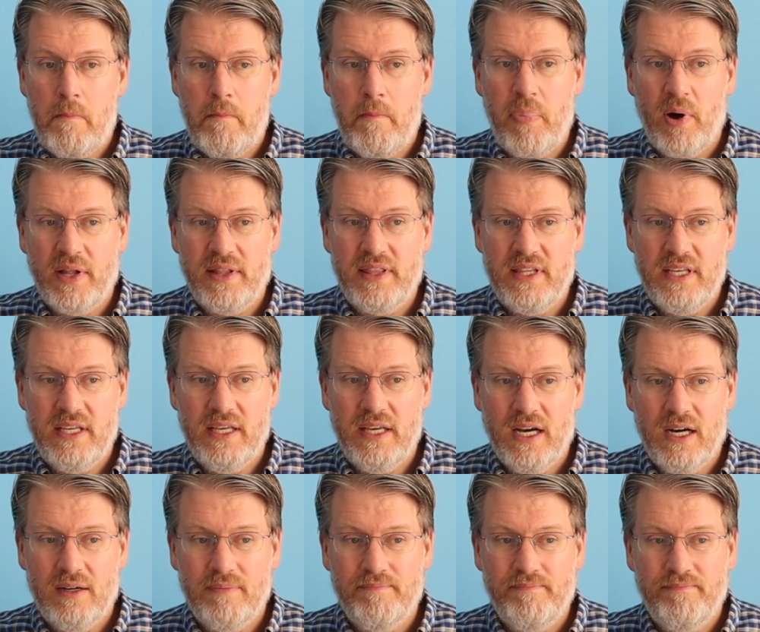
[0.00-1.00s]
But the
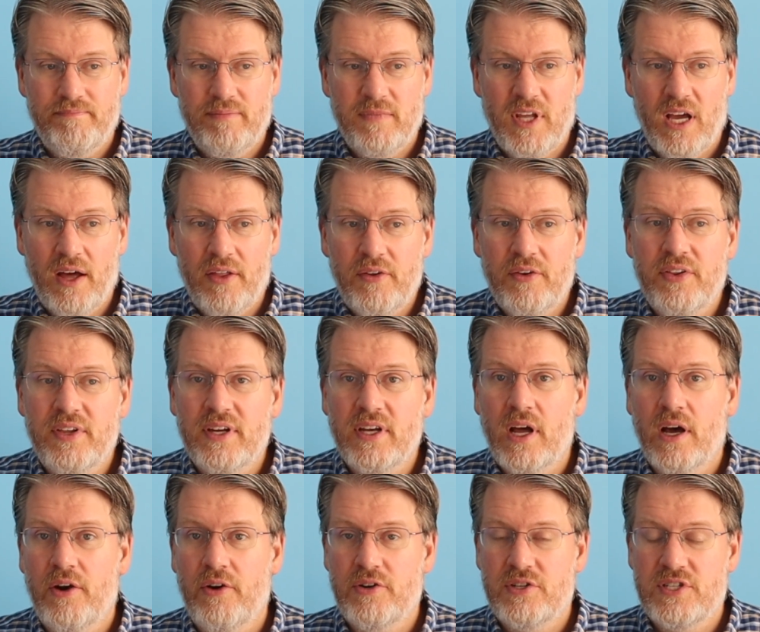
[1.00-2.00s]
other thing to
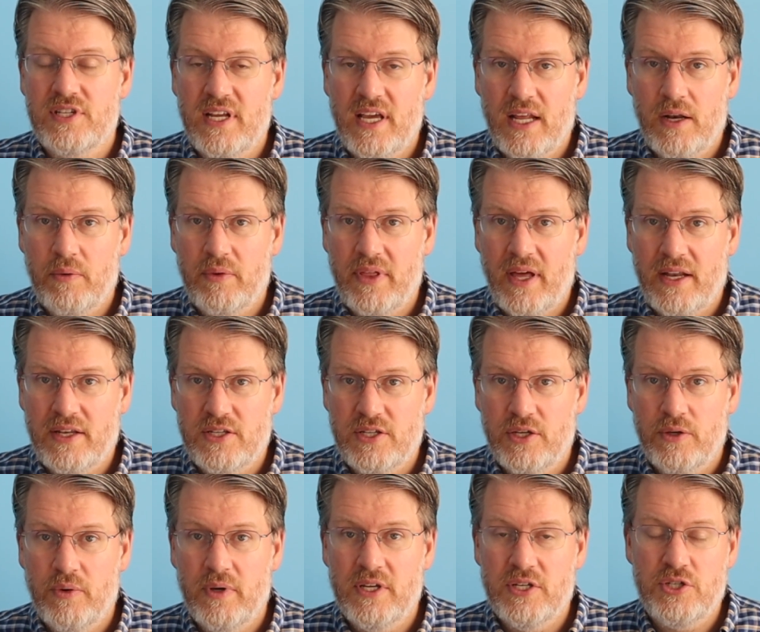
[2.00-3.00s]
understand with that
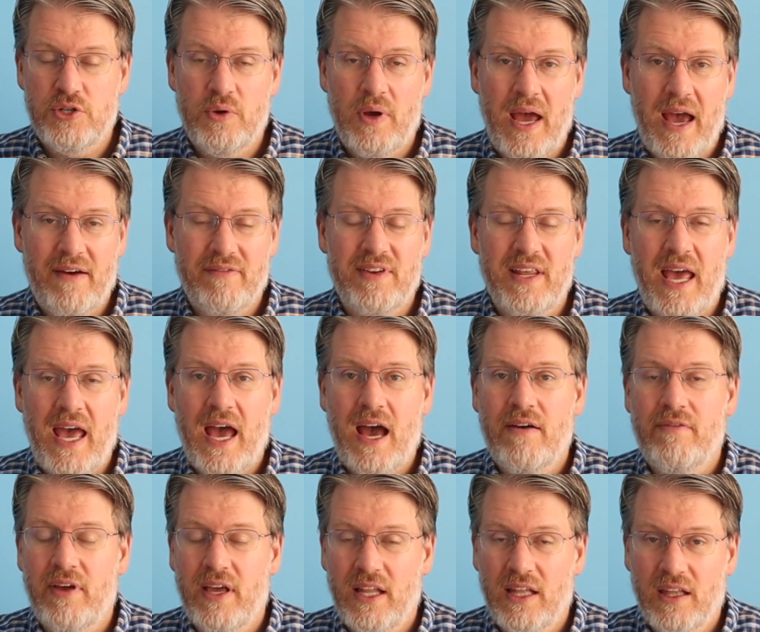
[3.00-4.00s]
too is you have to
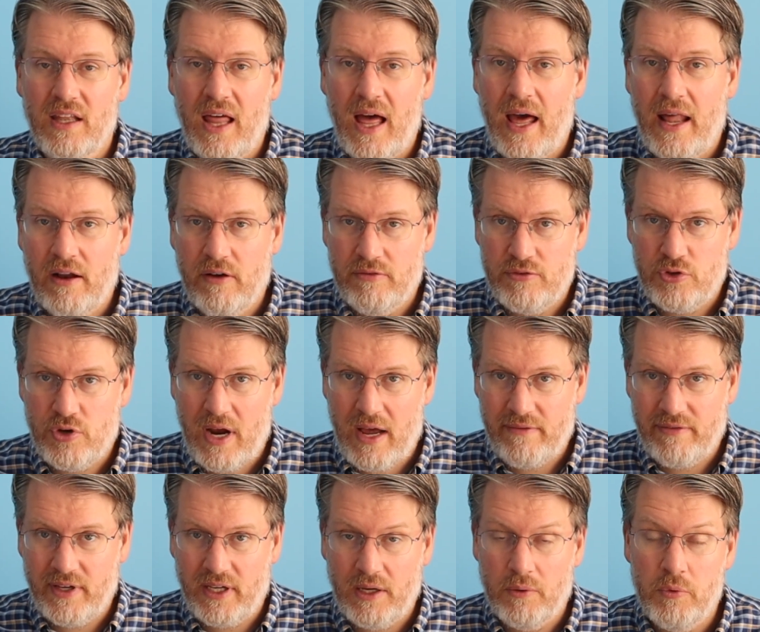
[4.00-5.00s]
have a lot of
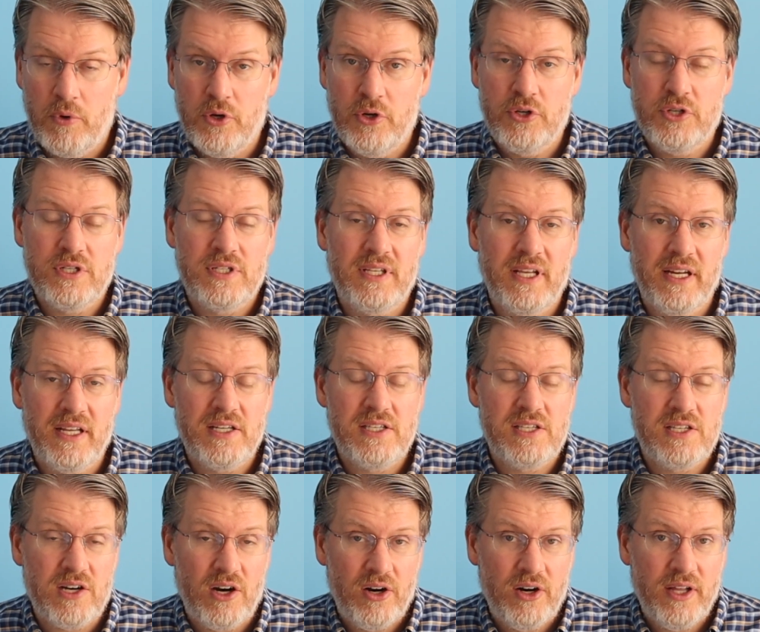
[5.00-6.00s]
traffic. And when you're just getting
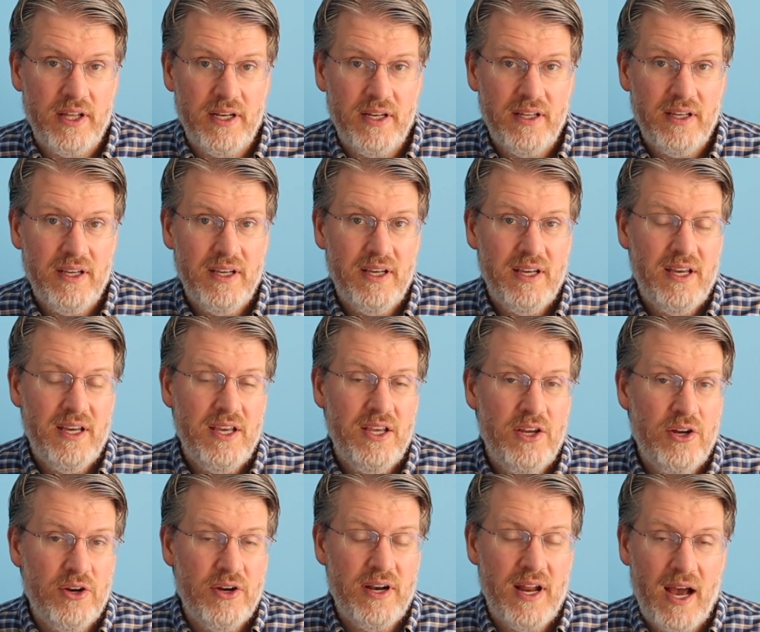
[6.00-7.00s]
started,
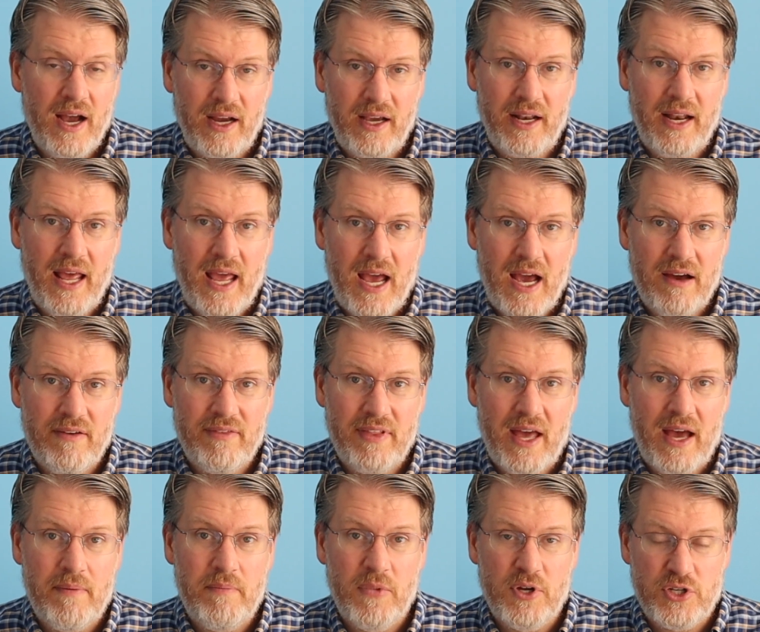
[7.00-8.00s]
you're not going to have
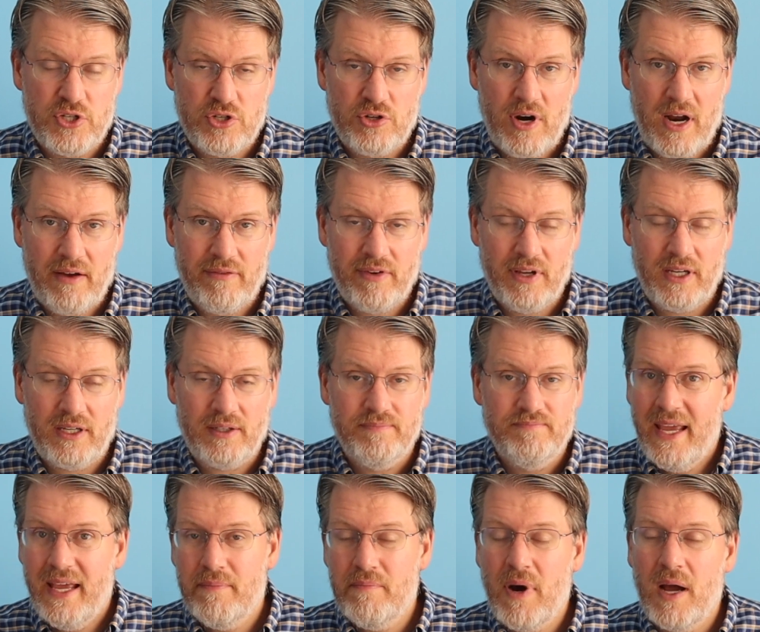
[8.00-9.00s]
that much traffic.
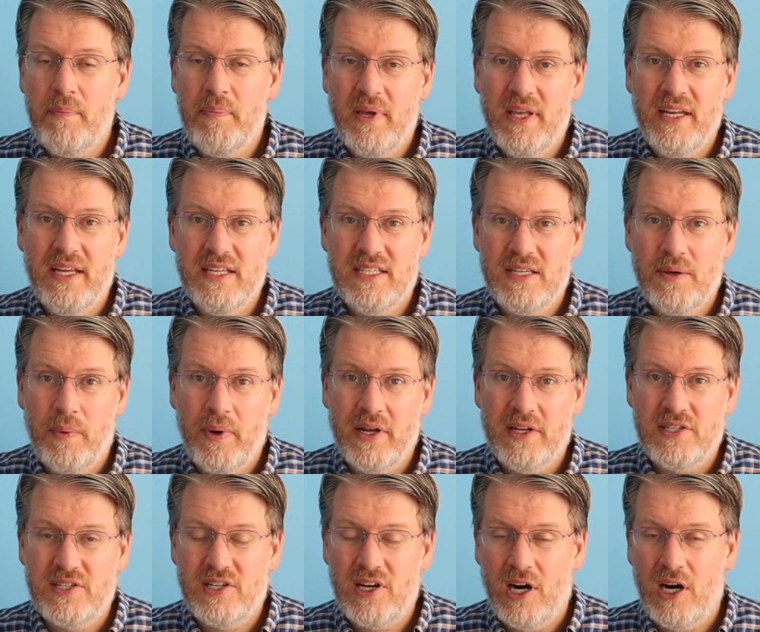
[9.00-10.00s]
It might be an easy way to
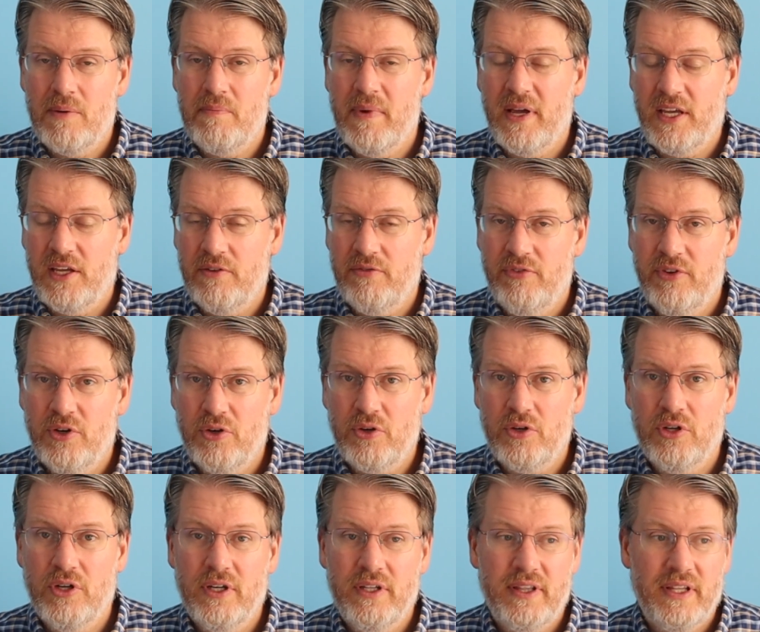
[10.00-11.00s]
start, make you feel
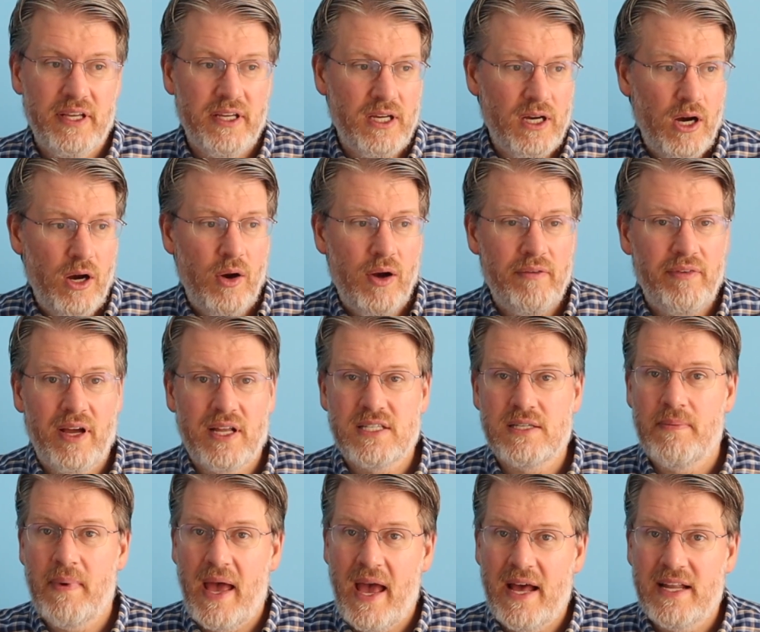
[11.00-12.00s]
good, think, oh, I've got
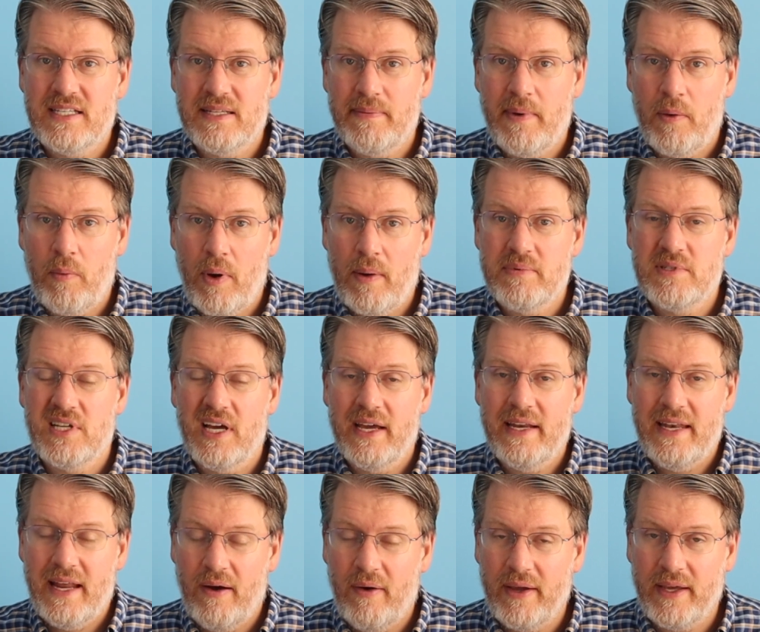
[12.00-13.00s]
some ads on my website,
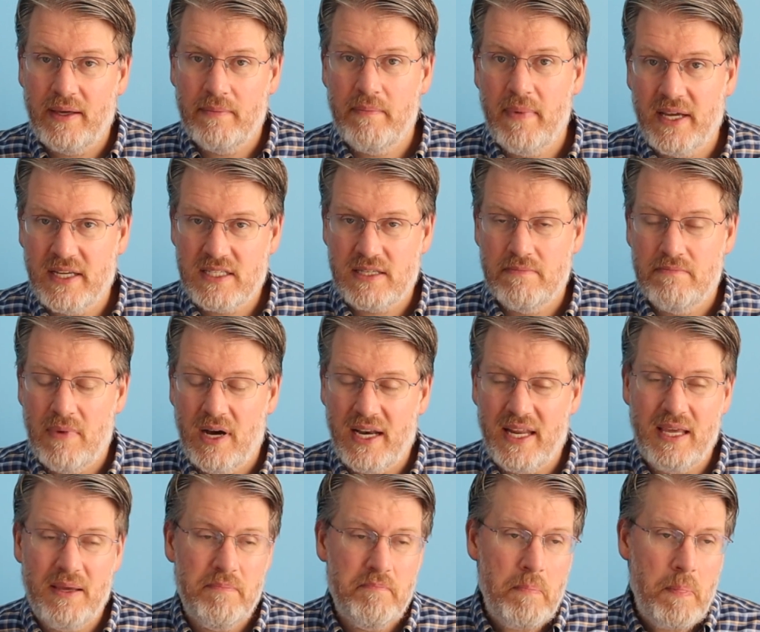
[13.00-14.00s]
now I can make some
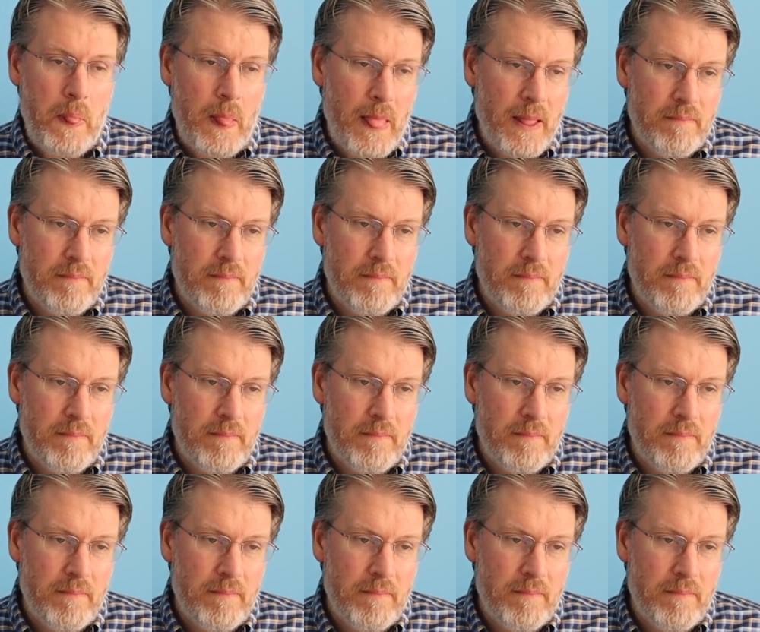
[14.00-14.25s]
money.